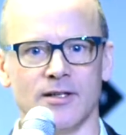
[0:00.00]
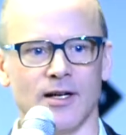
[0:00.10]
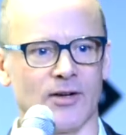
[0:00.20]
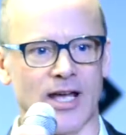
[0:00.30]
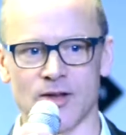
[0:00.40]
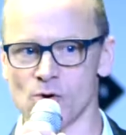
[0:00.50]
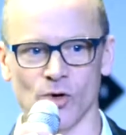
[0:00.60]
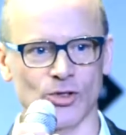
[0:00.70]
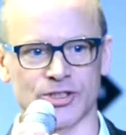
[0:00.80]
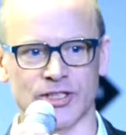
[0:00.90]
Okay, you
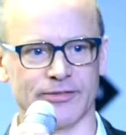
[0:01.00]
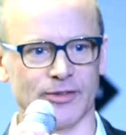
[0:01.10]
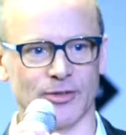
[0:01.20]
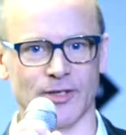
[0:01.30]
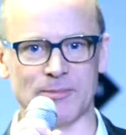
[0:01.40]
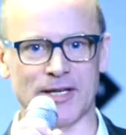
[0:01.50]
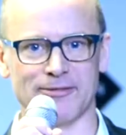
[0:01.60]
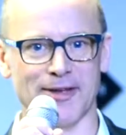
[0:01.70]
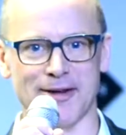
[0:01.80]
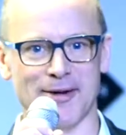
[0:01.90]
all should. If you're all,
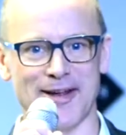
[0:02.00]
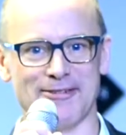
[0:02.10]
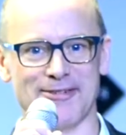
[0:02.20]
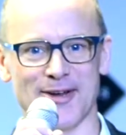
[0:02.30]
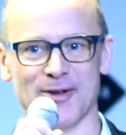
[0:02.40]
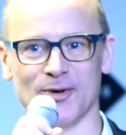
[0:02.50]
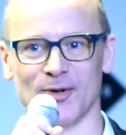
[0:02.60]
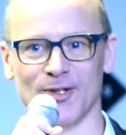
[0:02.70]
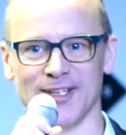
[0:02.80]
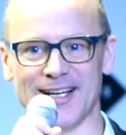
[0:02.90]
if you're
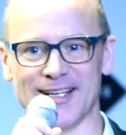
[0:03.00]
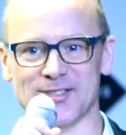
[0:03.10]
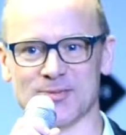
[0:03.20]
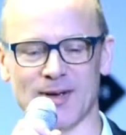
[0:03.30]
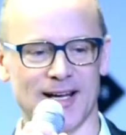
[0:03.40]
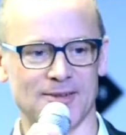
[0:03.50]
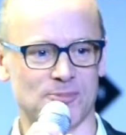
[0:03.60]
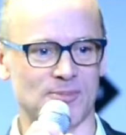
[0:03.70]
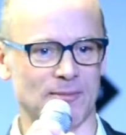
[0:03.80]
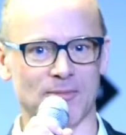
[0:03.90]
all,
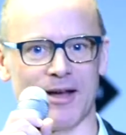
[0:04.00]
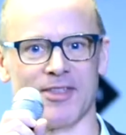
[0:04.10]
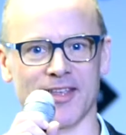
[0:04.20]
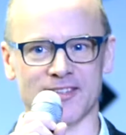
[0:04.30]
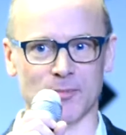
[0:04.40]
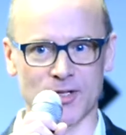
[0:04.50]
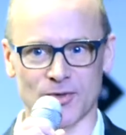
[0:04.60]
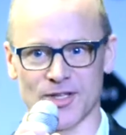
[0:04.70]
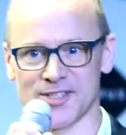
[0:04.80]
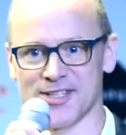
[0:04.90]
I think some of the
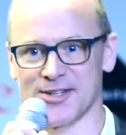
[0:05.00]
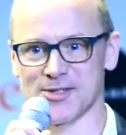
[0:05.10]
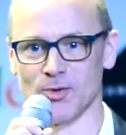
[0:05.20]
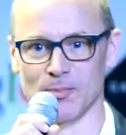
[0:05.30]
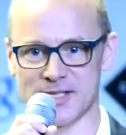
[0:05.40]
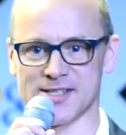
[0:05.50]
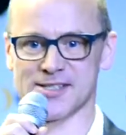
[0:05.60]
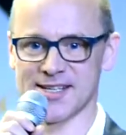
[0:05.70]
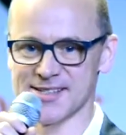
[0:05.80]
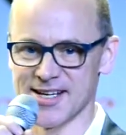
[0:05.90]
audience here are small
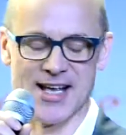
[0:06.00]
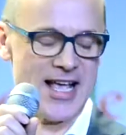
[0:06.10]
businesses.